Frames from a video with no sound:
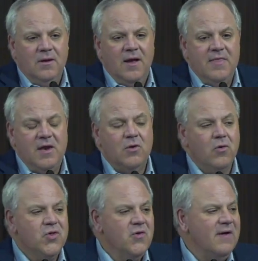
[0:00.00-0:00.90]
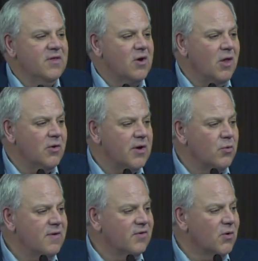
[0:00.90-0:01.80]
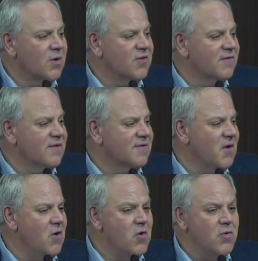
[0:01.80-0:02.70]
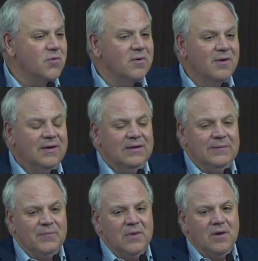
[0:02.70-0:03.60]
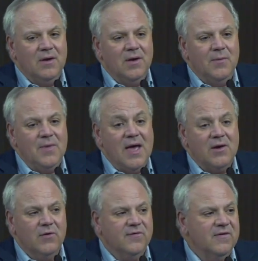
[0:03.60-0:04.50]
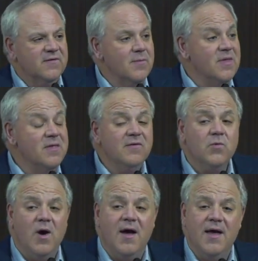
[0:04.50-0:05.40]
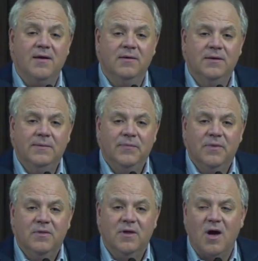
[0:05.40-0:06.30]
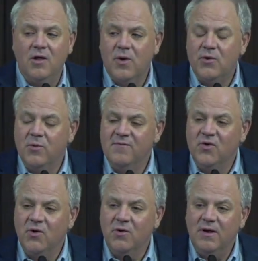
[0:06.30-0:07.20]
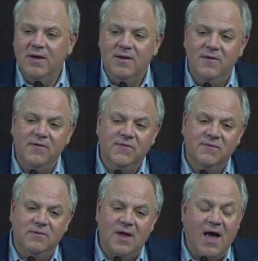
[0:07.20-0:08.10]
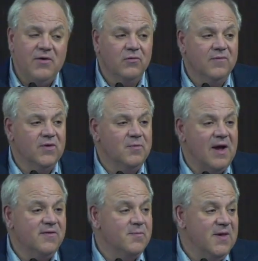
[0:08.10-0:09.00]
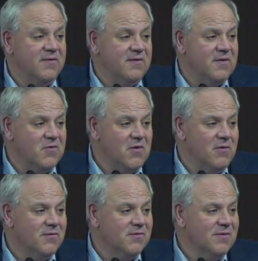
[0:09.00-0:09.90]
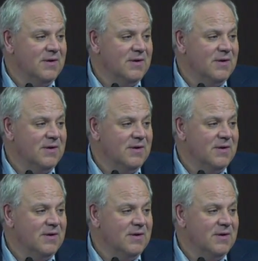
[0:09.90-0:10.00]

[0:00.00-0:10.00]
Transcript: And then of course you have the Colorado River, which is its own ecosystem. In this way, the Colorado River is not driven by species issues.